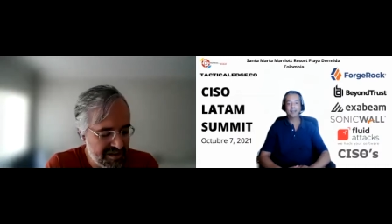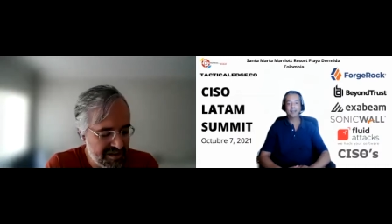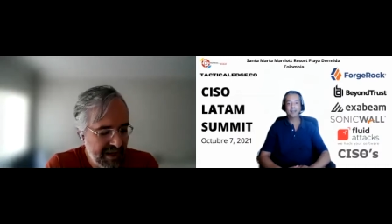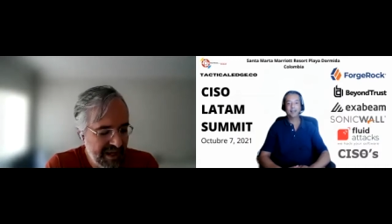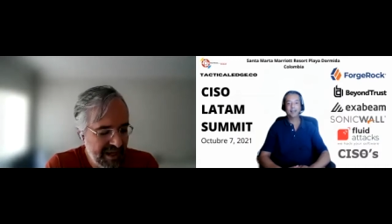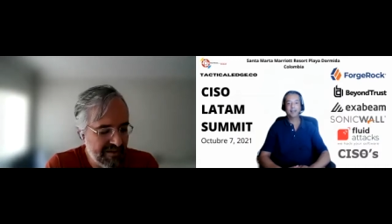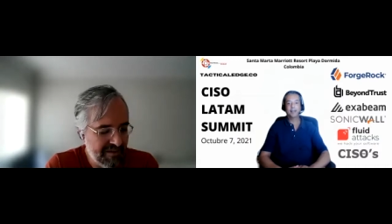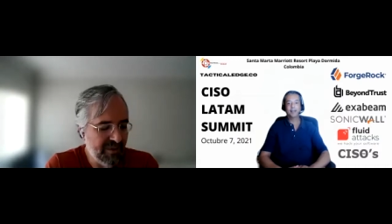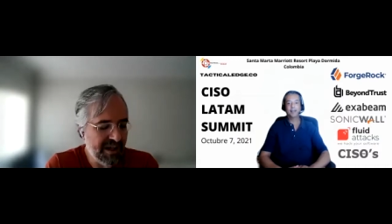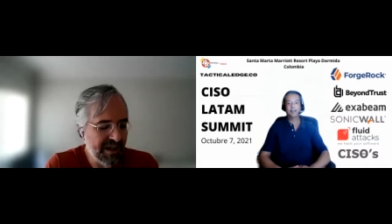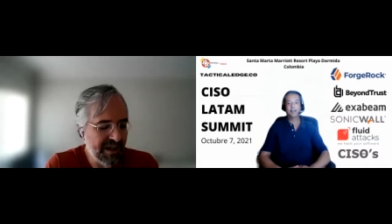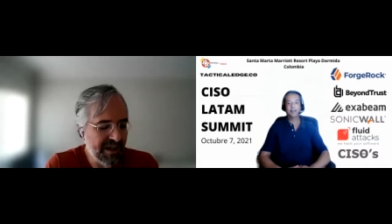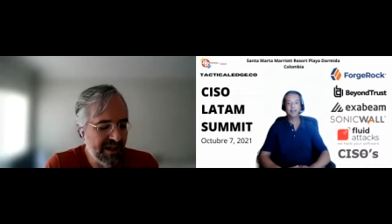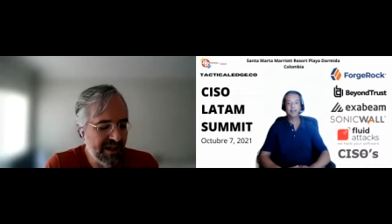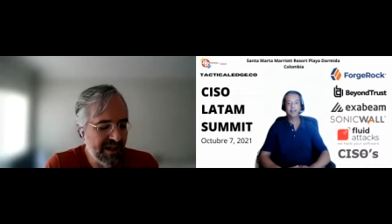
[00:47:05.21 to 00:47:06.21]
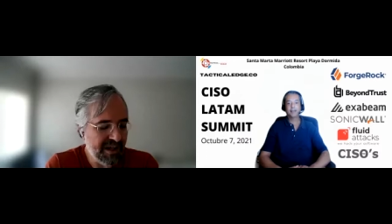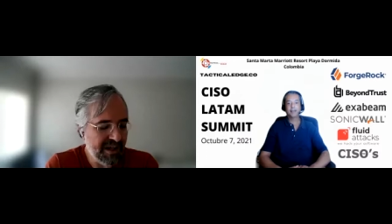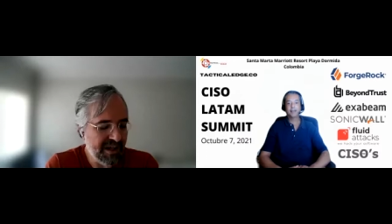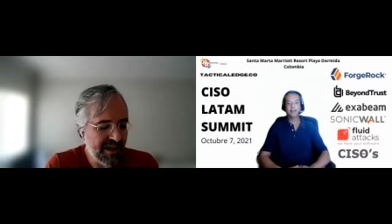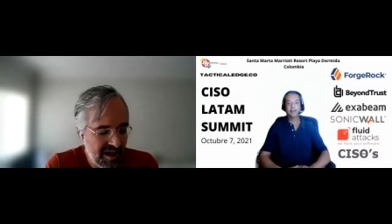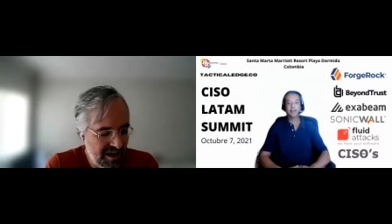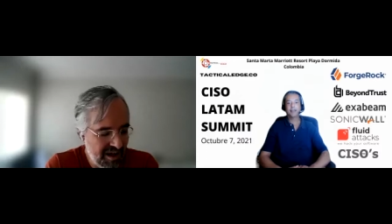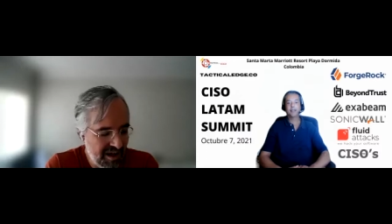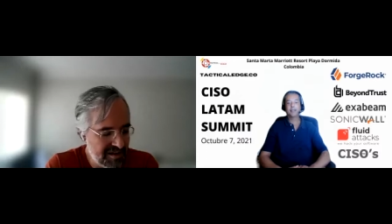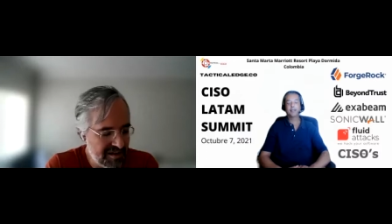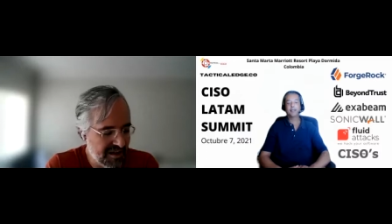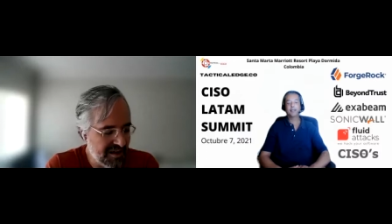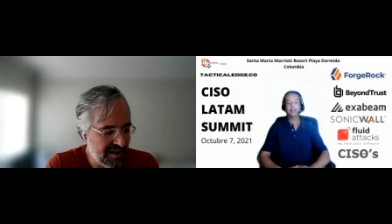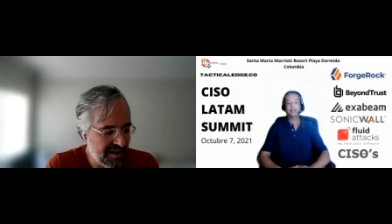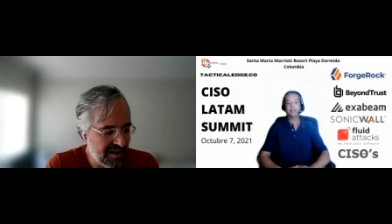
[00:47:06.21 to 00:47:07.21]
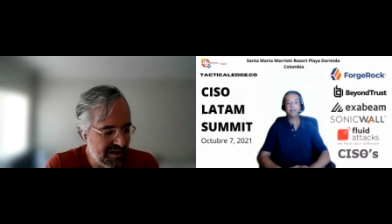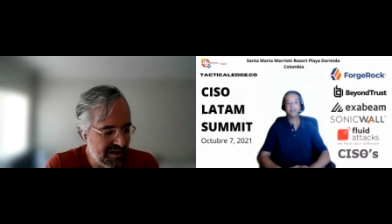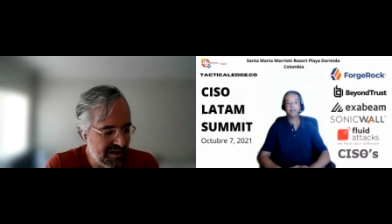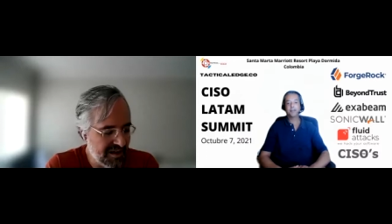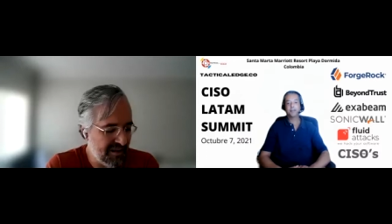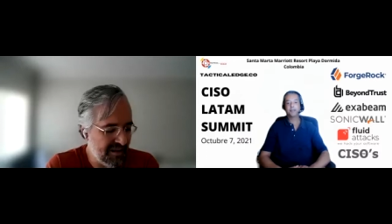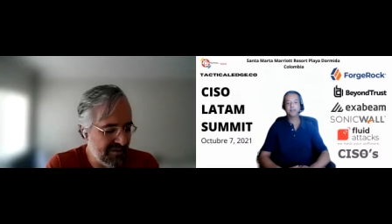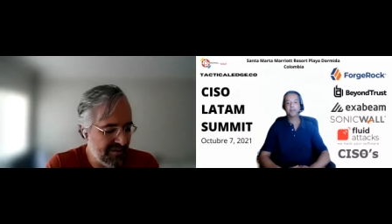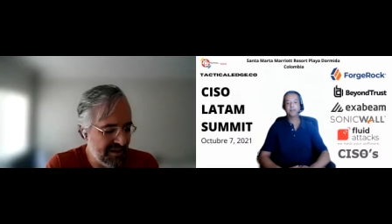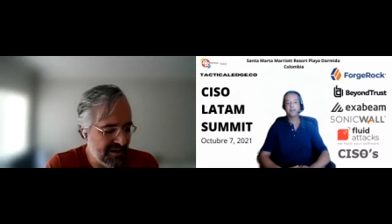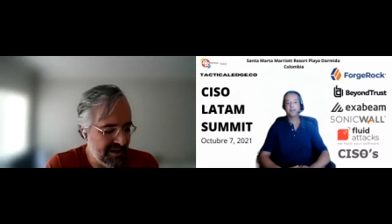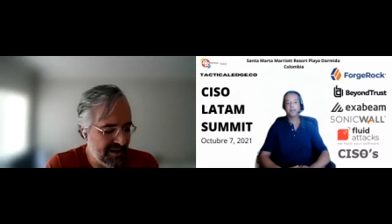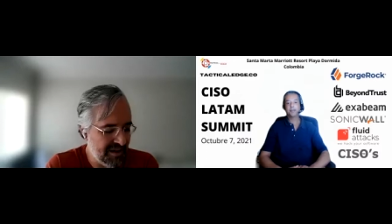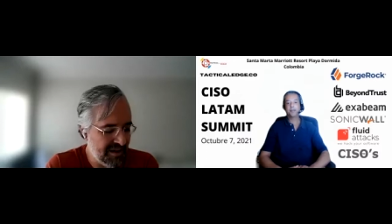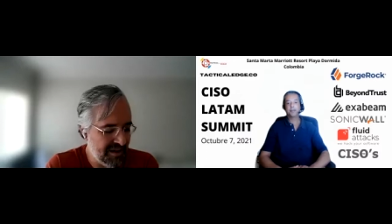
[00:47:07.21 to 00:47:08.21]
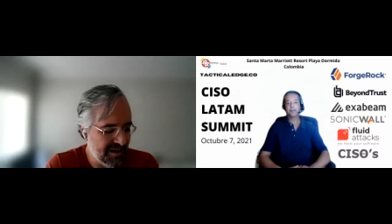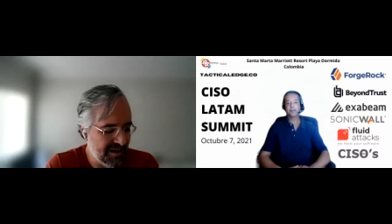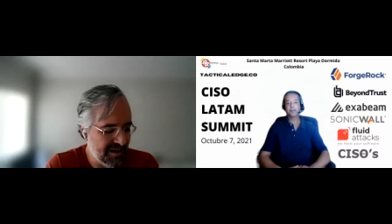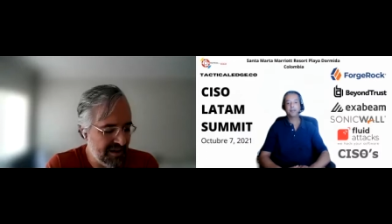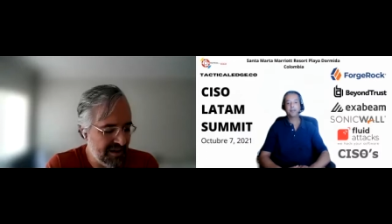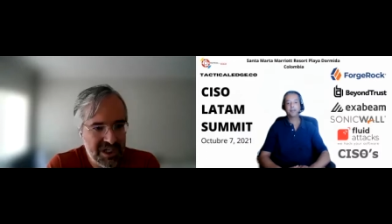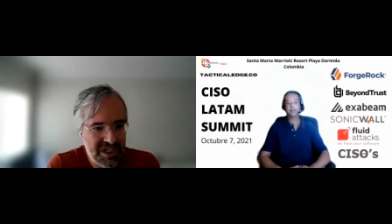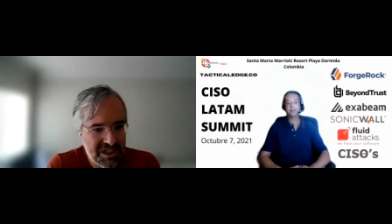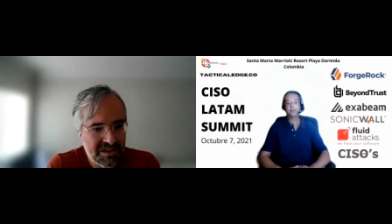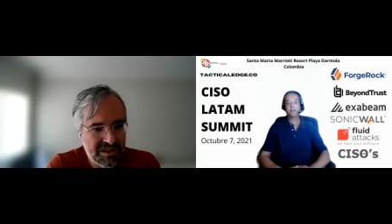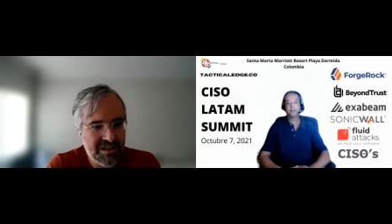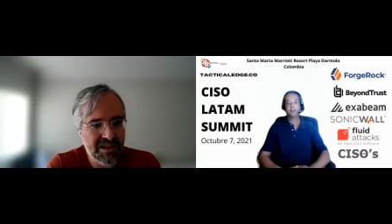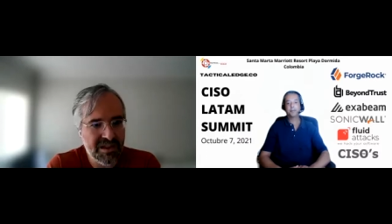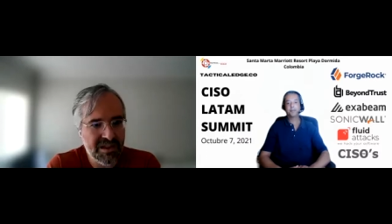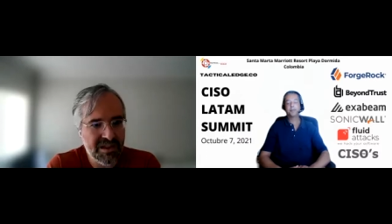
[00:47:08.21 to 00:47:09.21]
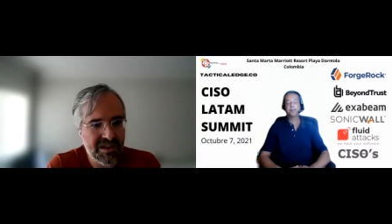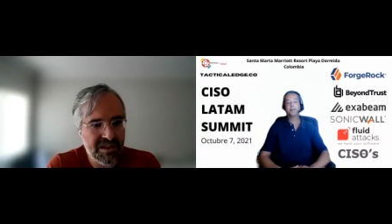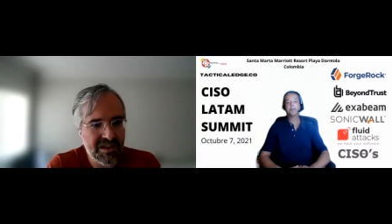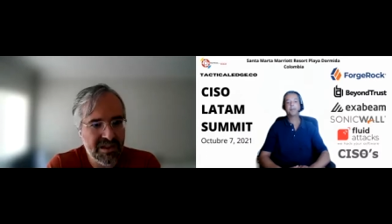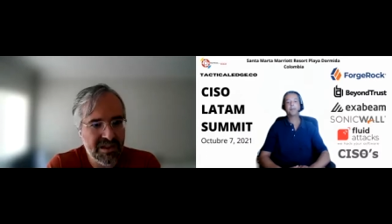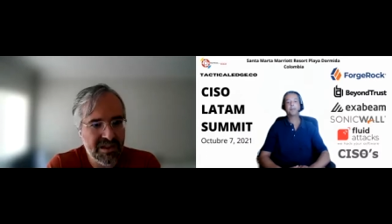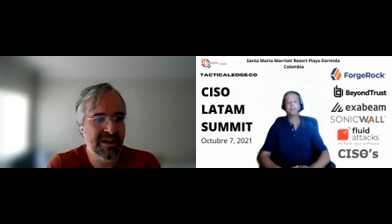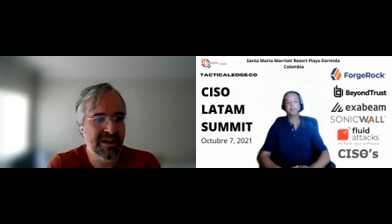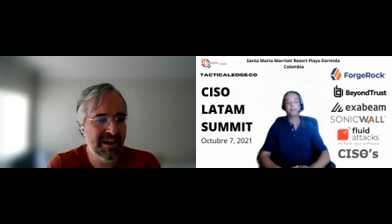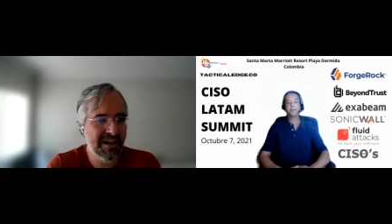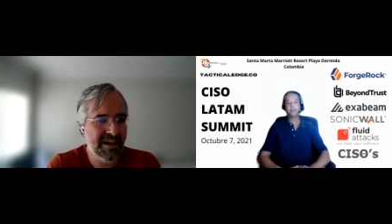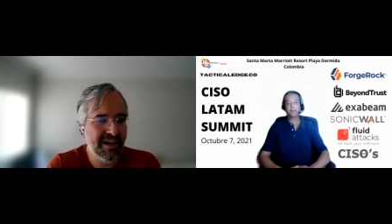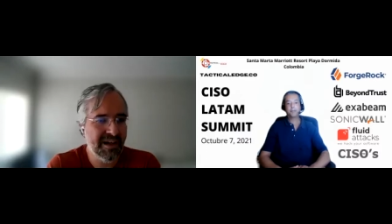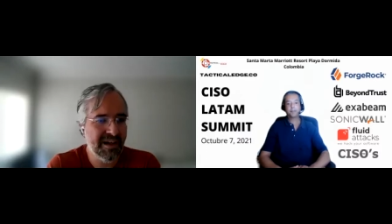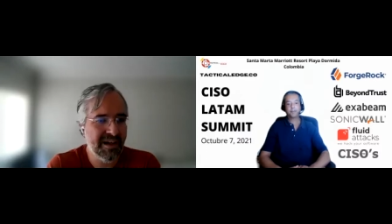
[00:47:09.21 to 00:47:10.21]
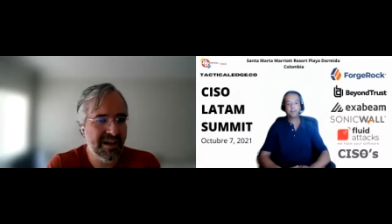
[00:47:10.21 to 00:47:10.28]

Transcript: we have created a lot of automation, a lot of like